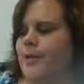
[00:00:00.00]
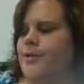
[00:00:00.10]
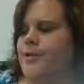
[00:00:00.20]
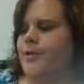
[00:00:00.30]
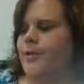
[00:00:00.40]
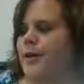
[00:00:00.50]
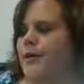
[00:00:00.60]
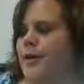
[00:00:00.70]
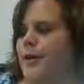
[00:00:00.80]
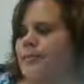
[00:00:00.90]
and 2 on
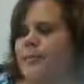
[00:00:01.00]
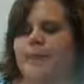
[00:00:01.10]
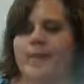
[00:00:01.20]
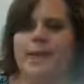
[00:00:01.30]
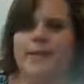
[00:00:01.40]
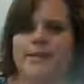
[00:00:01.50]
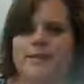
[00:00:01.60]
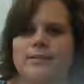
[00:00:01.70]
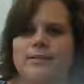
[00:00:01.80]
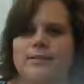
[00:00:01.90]
the bottom, it'd be an 8.
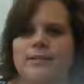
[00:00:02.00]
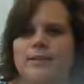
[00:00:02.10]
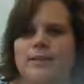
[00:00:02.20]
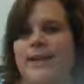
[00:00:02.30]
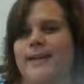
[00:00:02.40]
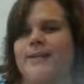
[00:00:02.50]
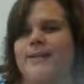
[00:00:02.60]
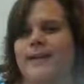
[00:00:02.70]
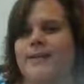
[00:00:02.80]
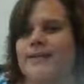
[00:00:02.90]
9 is
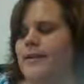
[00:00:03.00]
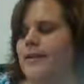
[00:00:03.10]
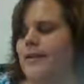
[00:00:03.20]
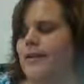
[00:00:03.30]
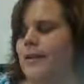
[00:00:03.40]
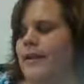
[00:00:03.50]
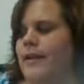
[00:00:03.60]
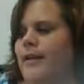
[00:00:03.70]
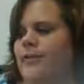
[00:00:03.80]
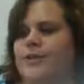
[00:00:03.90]
passing.
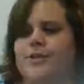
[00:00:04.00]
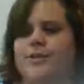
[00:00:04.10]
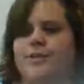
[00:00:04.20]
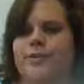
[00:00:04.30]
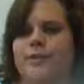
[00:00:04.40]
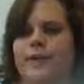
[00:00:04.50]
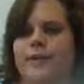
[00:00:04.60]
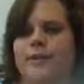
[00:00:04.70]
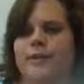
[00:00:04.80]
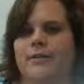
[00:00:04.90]
If it's 2
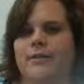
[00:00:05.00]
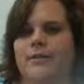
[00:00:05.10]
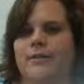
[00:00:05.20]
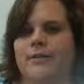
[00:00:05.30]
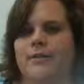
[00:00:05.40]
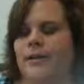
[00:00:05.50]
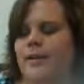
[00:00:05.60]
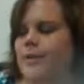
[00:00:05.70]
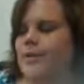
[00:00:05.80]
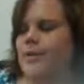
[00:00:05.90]
here
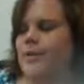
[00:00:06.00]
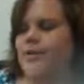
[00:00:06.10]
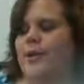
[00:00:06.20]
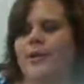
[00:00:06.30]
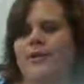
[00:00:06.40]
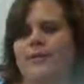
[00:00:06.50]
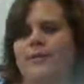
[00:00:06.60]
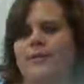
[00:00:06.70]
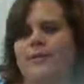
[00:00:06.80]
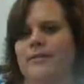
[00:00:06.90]
and 2
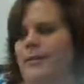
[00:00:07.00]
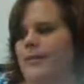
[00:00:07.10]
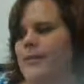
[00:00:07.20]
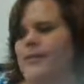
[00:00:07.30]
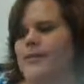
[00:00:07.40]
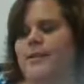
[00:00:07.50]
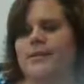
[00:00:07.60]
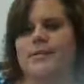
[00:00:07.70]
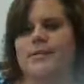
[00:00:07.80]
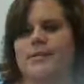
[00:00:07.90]
here, it'd be a
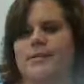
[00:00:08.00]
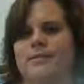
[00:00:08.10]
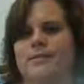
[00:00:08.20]
6.